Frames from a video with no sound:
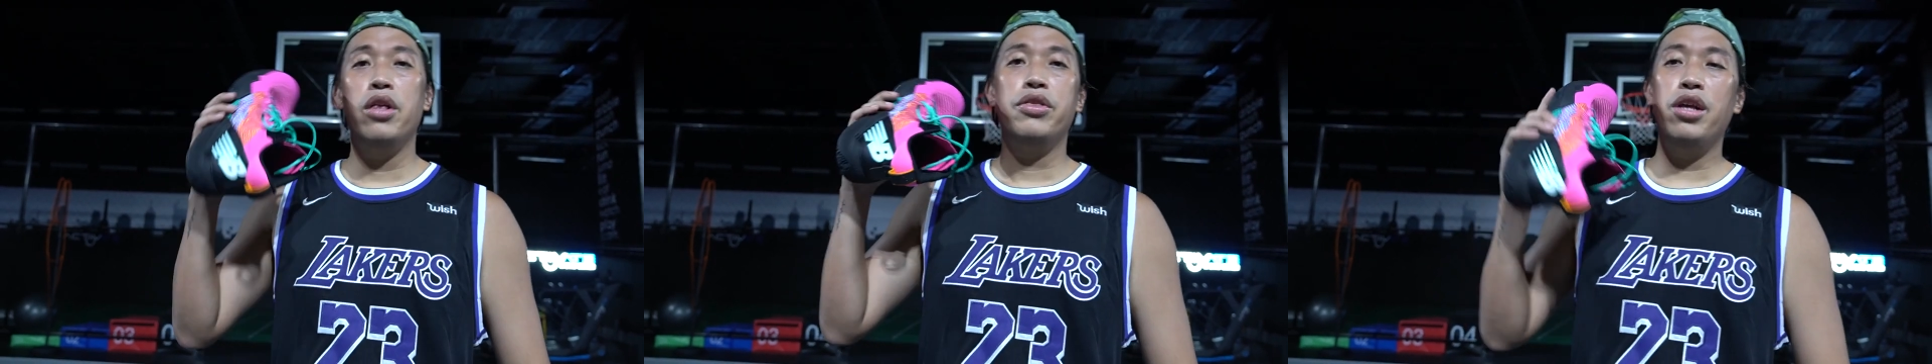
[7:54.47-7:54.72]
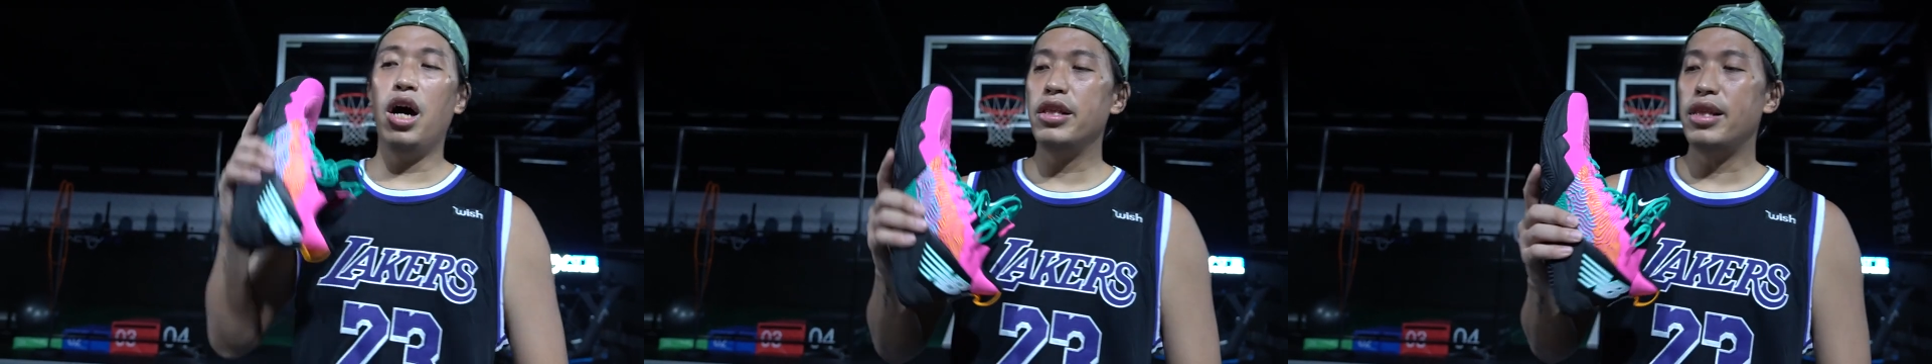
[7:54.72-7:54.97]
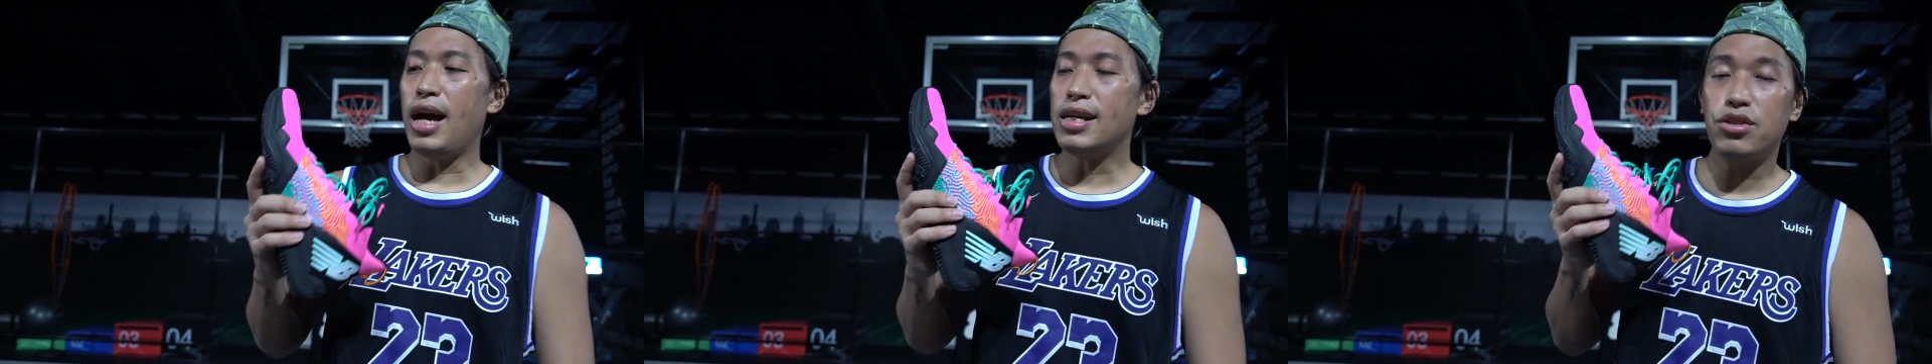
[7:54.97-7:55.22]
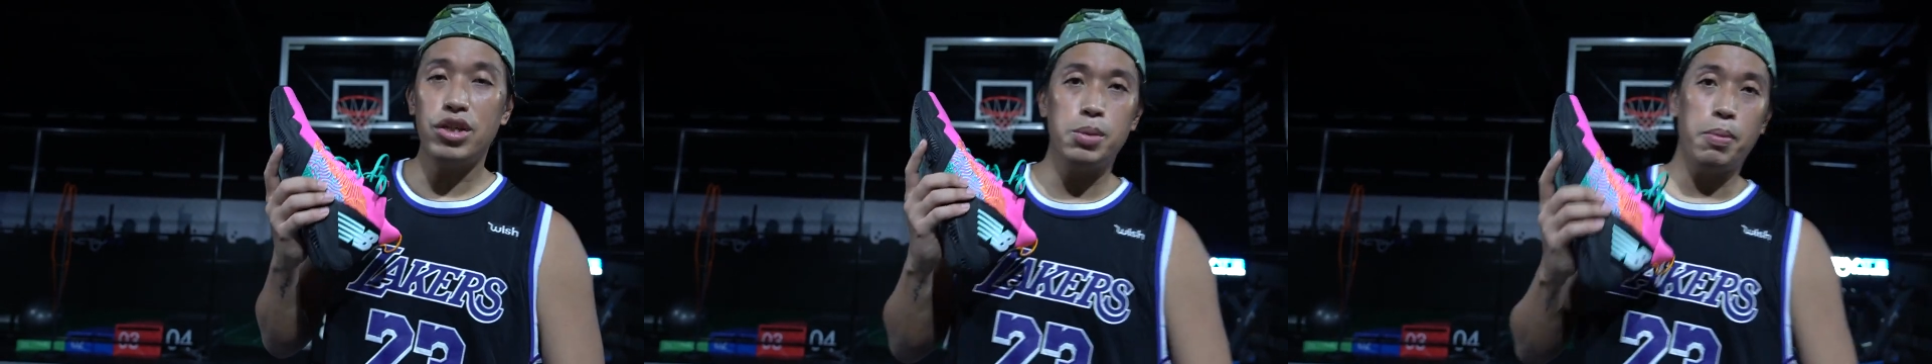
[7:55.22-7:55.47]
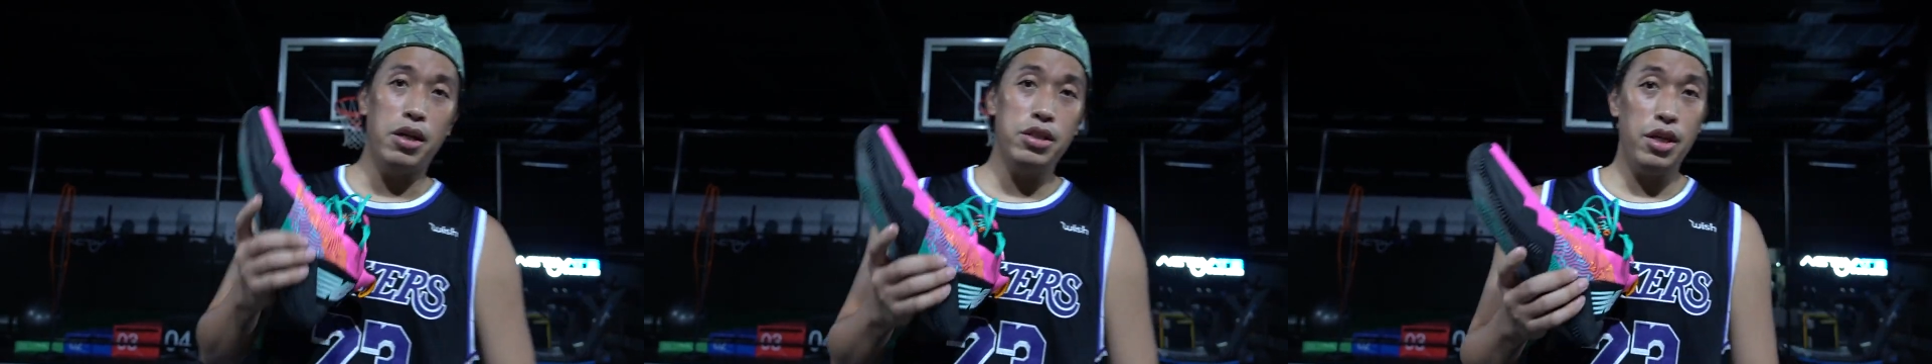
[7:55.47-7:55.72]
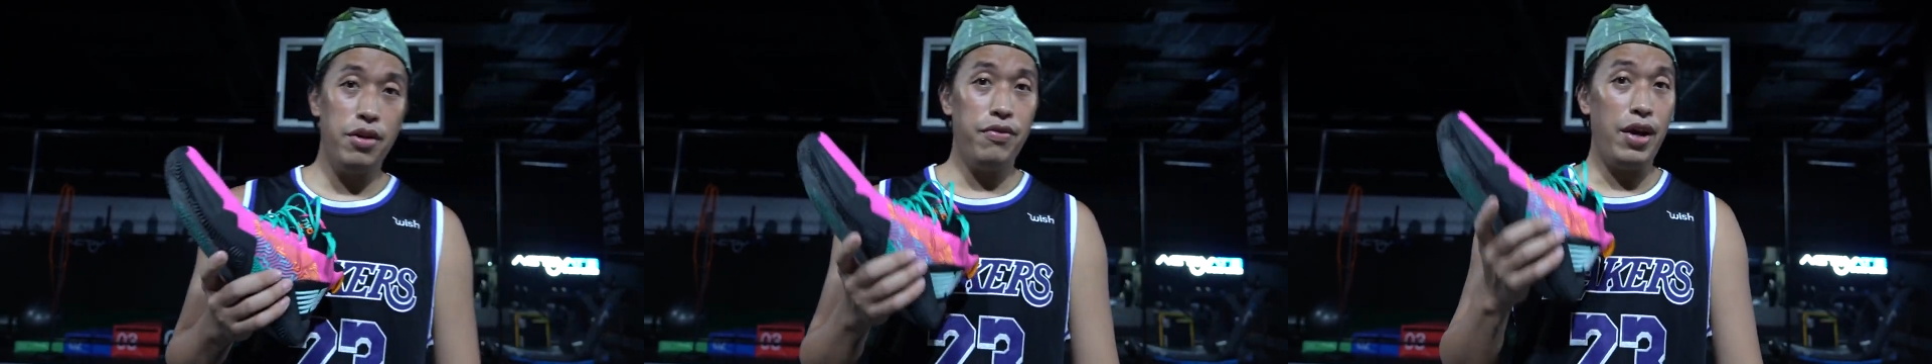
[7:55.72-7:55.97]
not as
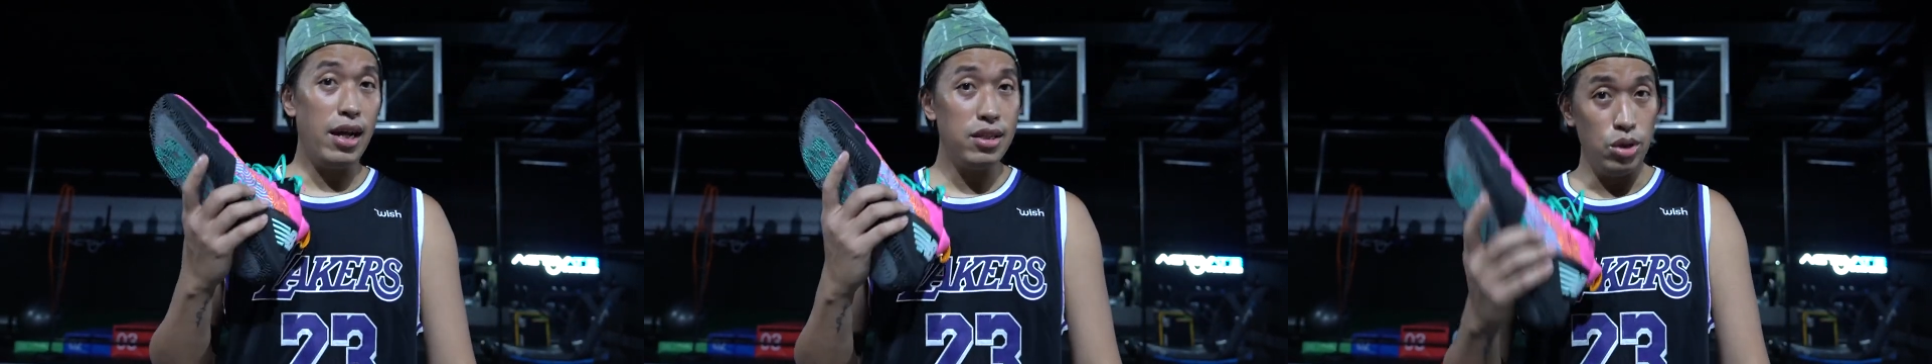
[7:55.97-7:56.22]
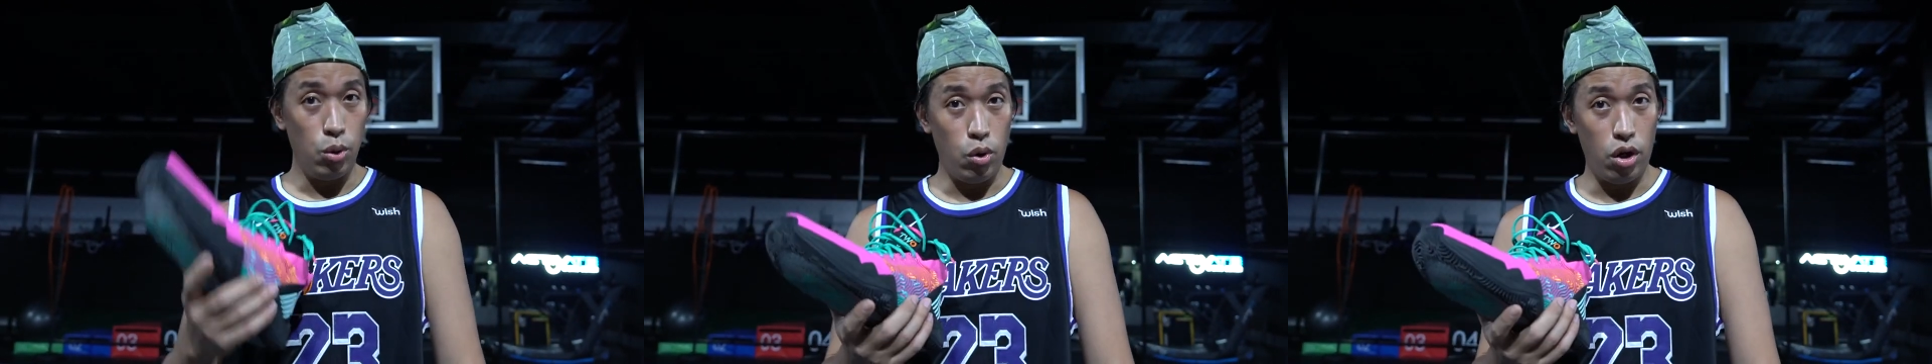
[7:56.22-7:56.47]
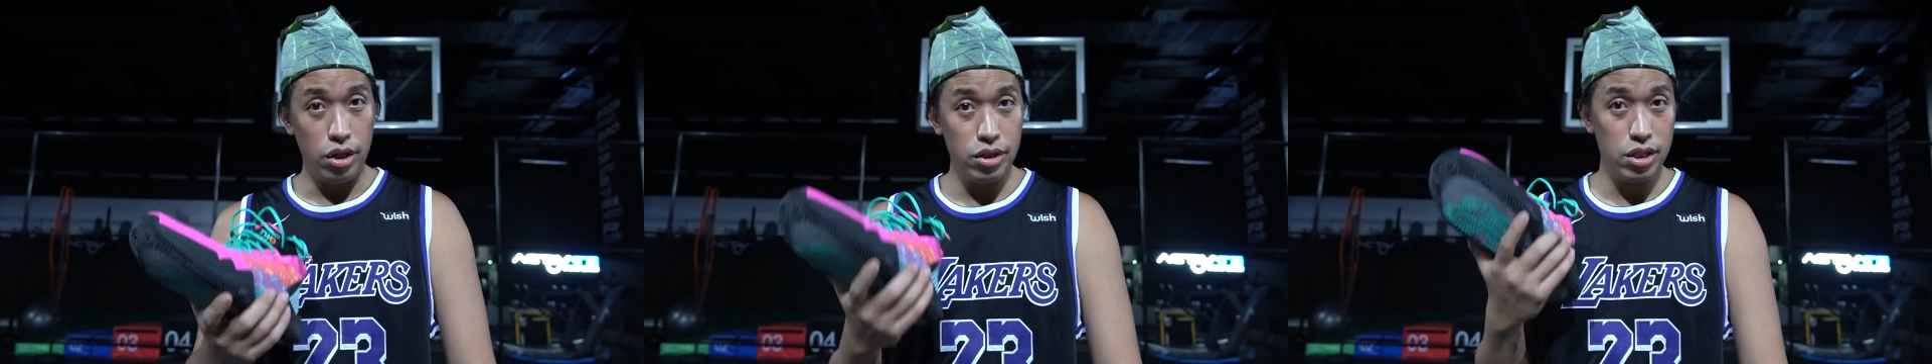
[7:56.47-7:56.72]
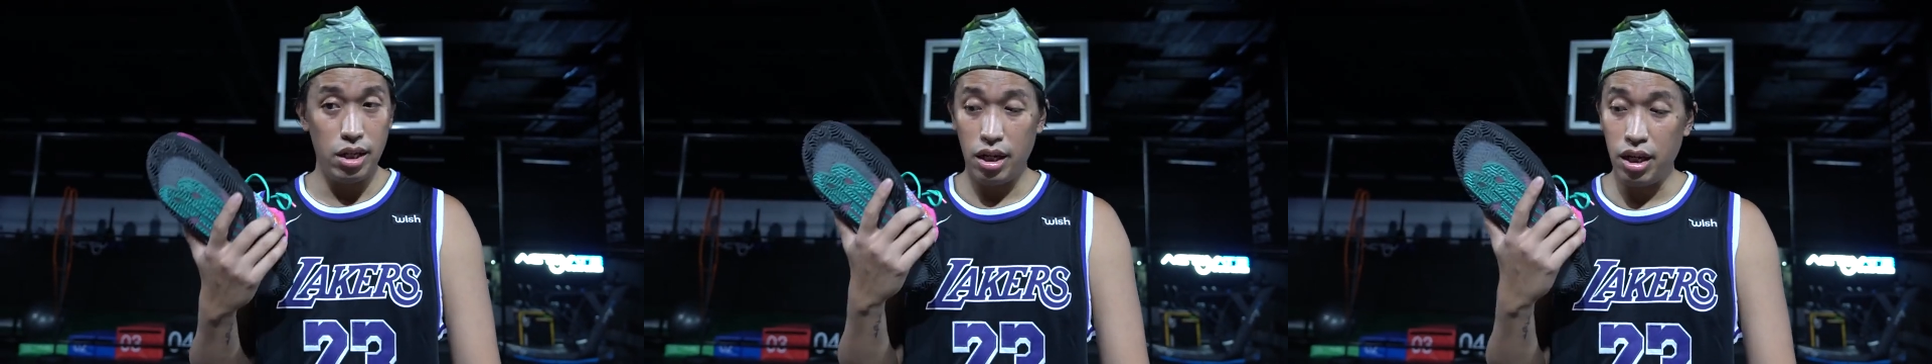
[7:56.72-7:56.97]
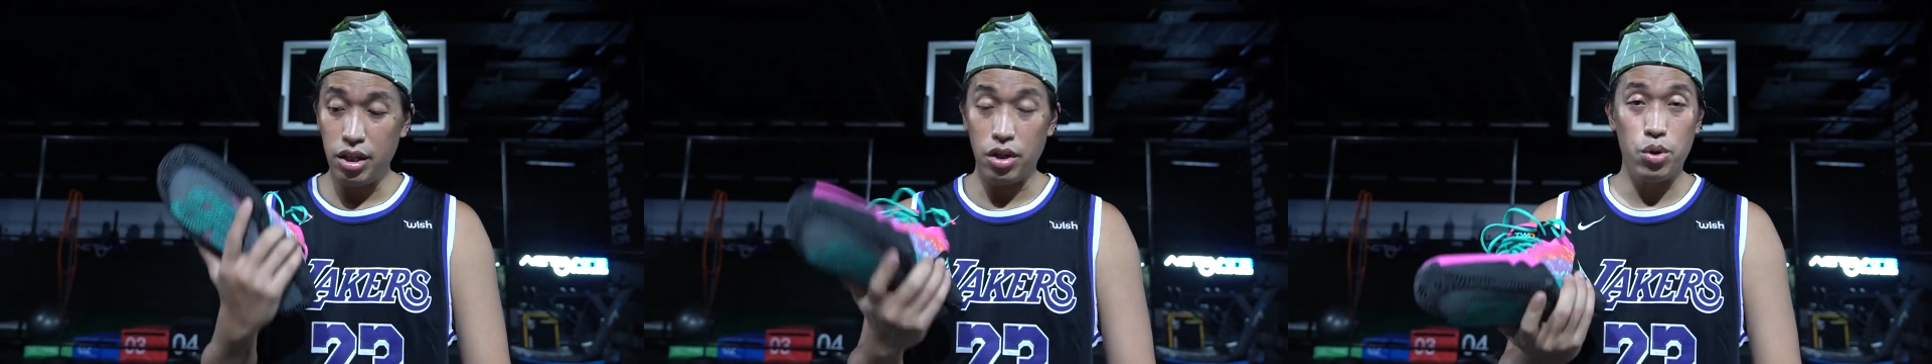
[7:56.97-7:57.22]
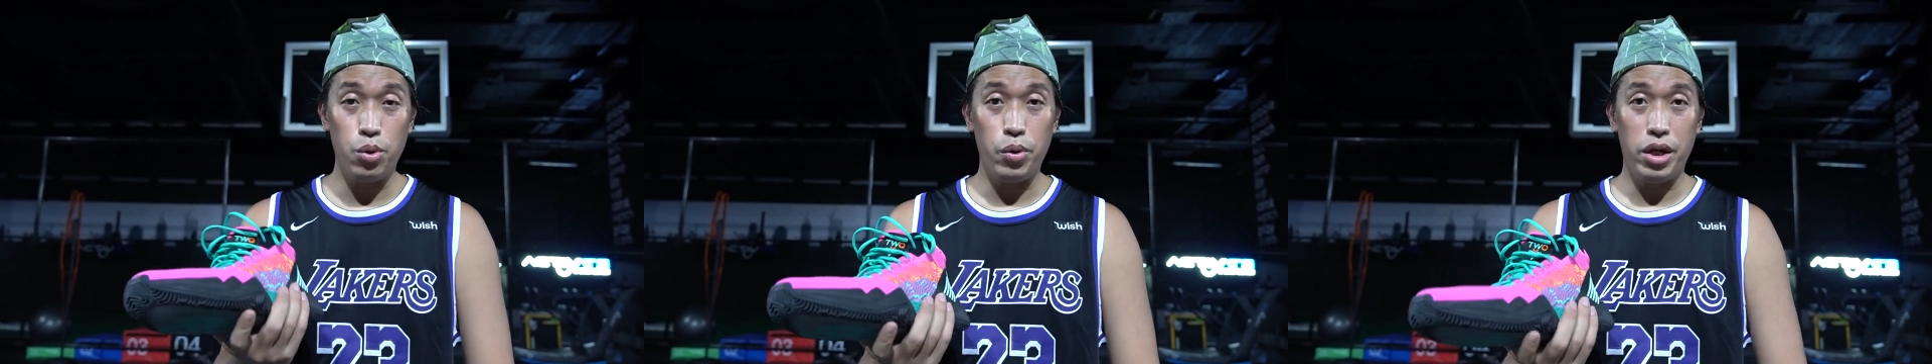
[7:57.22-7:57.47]
responsive as the ones in the
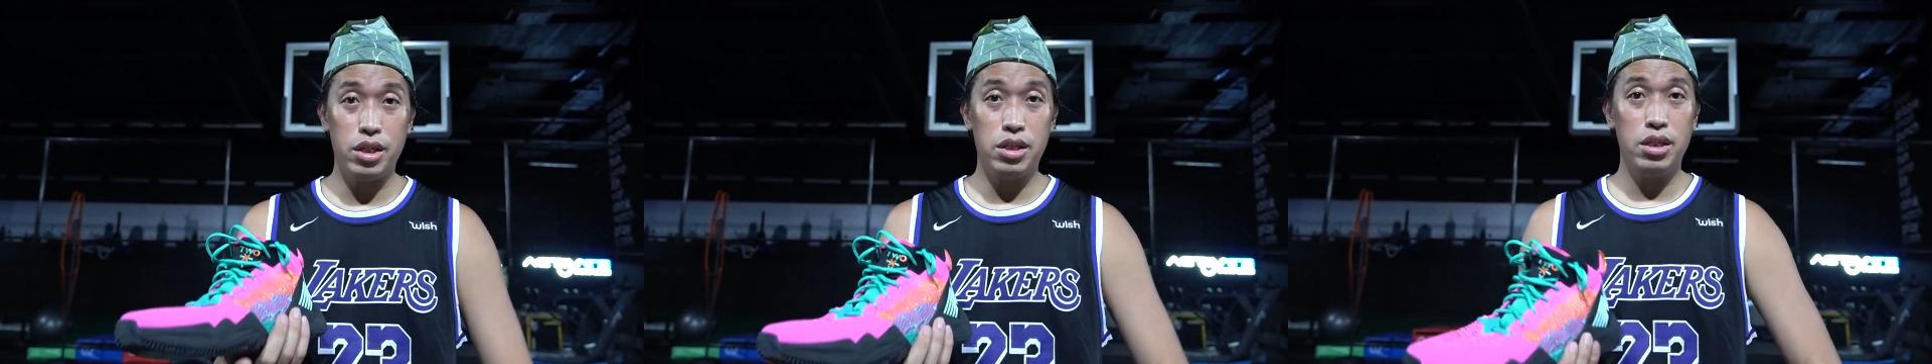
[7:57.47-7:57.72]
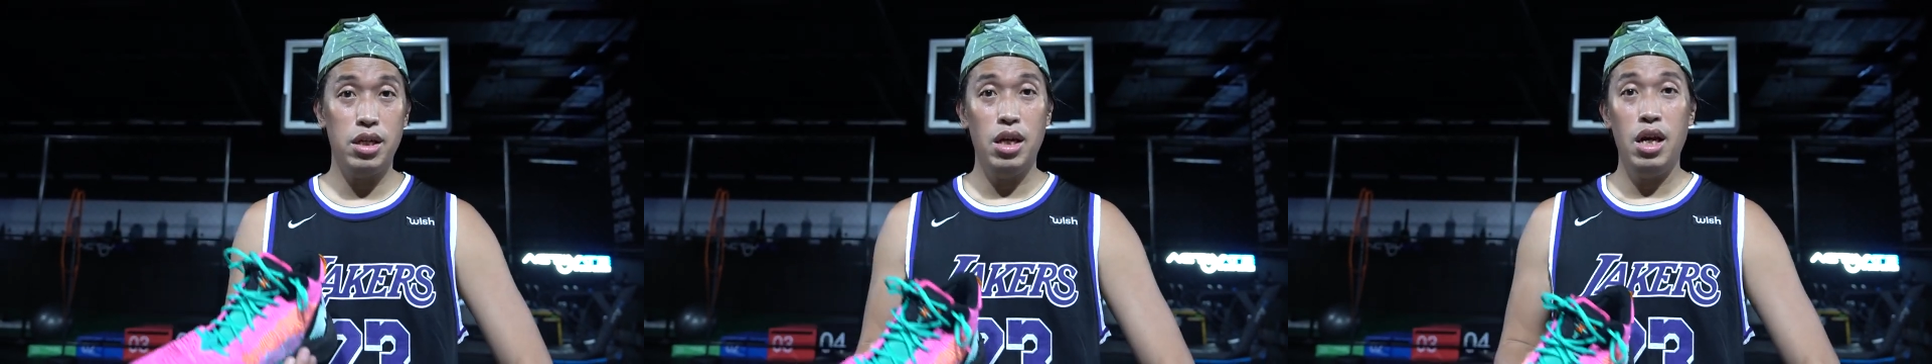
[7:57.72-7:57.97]
two-ways.